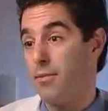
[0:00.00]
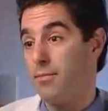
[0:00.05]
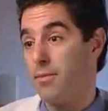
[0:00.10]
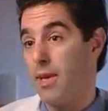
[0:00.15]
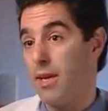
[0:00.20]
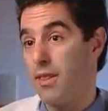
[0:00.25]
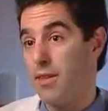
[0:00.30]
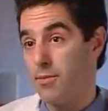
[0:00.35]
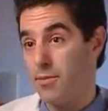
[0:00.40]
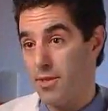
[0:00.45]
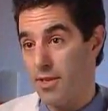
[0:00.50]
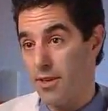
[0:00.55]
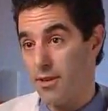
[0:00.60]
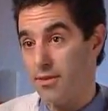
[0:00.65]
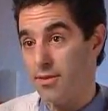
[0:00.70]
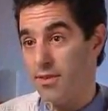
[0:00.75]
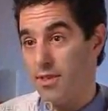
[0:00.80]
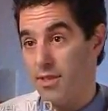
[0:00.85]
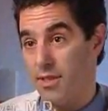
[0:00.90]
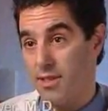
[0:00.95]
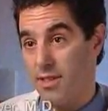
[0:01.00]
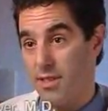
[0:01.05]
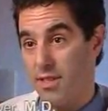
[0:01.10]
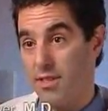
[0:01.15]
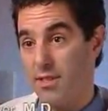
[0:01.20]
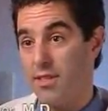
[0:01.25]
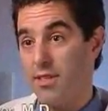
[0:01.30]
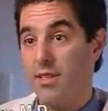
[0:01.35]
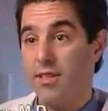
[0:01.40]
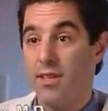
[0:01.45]
get themselves in a
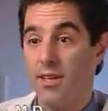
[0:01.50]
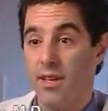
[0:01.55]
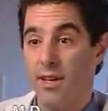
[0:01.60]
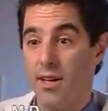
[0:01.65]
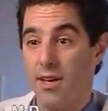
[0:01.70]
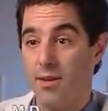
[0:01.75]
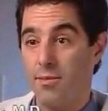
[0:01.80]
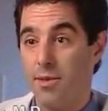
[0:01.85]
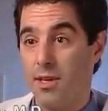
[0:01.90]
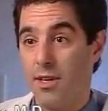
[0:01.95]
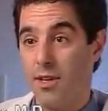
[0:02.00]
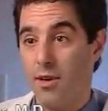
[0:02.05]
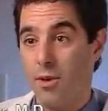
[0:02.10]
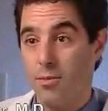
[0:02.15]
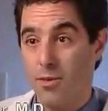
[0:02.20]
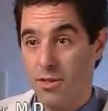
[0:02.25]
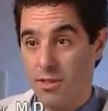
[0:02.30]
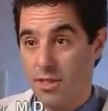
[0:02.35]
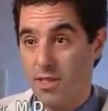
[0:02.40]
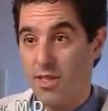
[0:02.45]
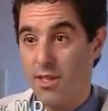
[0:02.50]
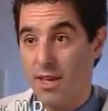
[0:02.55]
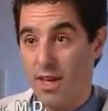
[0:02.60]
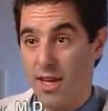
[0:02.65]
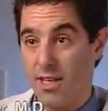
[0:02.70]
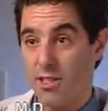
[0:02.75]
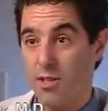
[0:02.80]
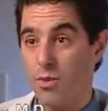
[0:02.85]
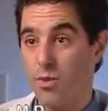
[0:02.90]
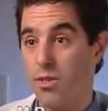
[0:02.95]
tizzy, almost in a
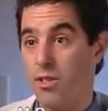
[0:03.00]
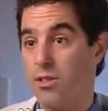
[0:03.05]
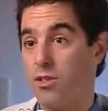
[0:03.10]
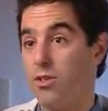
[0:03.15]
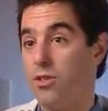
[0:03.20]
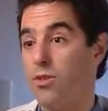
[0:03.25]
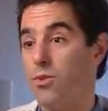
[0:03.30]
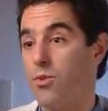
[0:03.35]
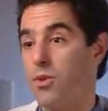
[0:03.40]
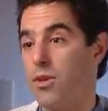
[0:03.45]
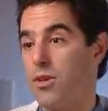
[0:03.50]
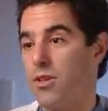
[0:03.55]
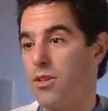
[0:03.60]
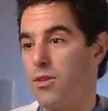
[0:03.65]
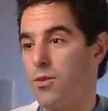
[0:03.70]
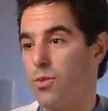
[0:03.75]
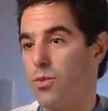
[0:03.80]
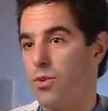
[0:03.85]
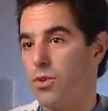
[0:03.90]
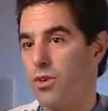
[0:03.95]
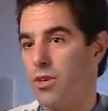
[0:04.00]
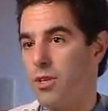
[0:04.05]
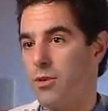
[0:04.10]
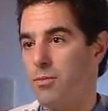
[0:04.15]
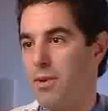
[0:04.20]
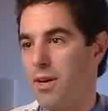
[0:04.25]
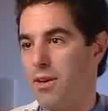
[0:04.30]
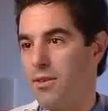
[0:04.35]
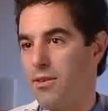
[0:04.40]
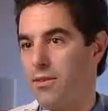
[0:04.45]
catch-22, where they're worried
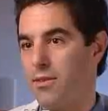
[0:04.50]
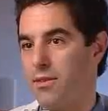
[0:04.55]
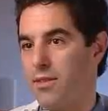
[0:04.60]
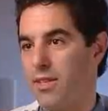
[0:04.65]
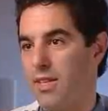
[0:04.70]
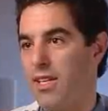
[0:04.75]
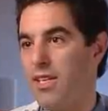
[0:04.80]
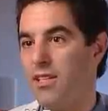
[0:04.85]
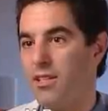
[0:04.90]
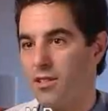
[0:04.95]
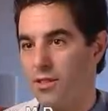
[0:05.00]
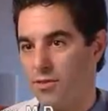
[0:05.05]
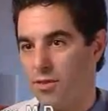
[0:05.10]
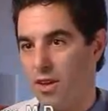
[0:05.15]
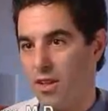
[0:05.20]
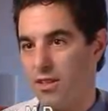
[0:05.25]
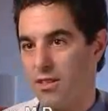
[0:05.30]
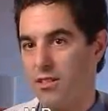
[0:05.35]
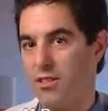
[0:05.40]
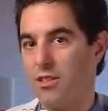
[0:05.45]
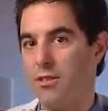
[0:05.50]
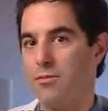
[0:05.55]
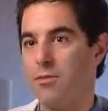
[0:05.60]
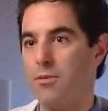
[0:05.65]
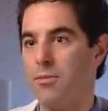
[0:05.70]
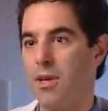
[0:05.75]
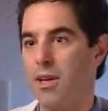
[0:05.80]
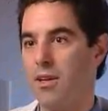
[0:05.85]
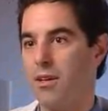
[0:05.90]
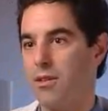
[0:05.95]
about needing to fall asleep to
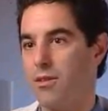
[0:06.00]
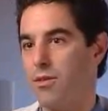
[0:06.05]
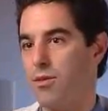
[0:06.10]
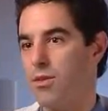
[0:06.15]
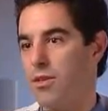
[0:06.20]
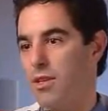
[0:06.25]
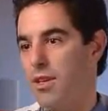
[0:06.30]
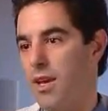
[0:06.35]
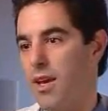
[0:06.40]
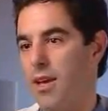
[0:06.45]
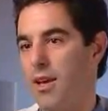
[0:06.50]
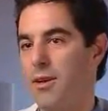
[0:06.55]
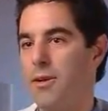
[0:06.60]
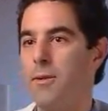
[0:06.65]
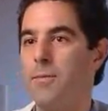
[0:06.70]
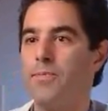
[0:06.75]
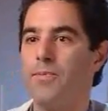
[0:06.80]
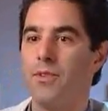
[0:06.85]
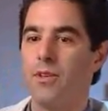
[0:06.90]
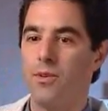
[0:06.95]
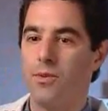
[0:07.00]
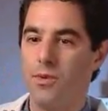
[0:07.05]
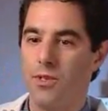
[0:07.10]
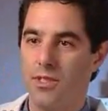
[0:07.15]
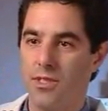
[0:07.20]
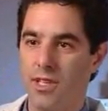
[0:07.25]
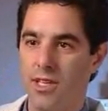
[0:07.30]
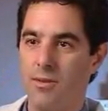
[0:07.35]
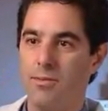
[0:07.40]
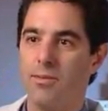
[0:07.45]
make it through the day,
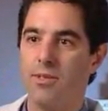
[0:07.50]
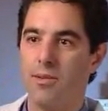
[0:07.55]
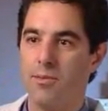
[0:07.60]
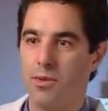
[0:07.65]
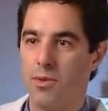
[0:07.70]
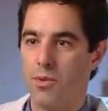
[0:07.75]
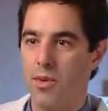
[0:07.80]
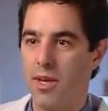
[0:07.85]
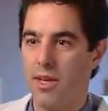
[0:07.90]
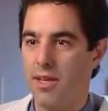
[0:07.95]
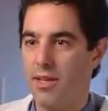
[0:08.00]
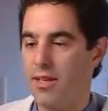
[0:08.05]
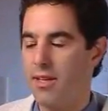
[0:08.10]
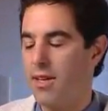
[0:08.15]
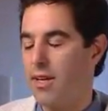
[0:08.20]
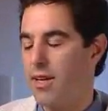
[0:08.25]
which keeps them awake.